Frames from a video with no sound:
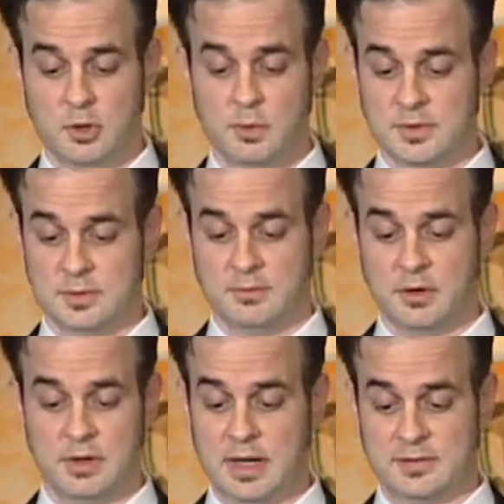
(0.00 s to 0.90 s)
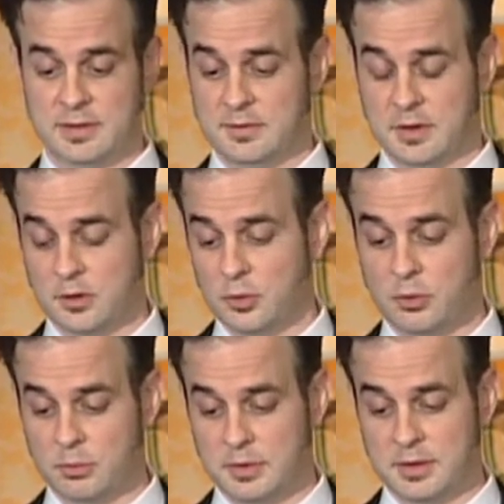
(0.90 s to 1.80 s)
was very nicely that
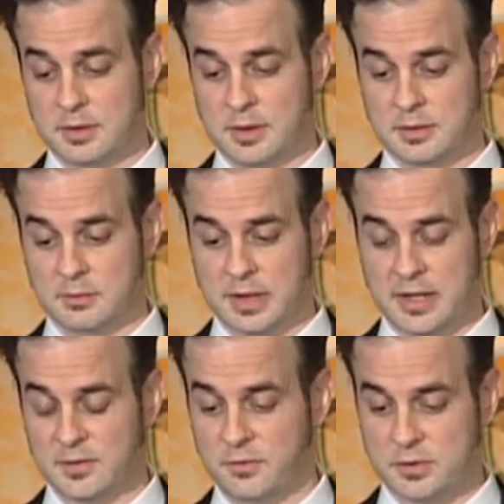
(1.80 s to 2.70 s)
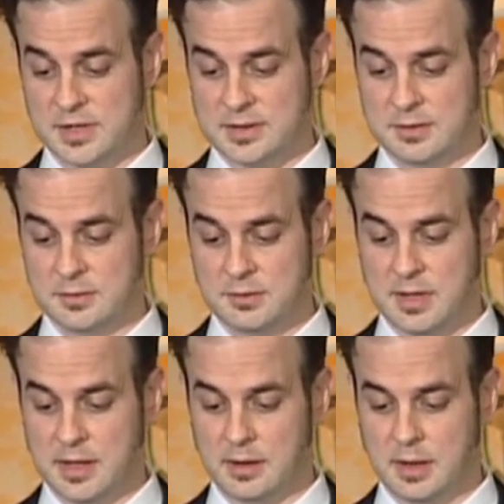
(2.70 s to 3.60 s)
Google had the foresight to do
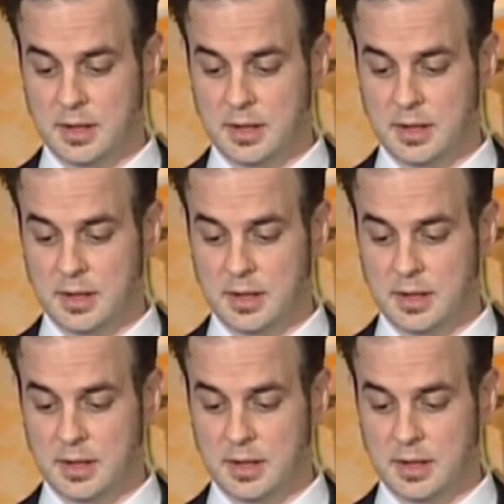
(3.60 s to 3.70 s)
that.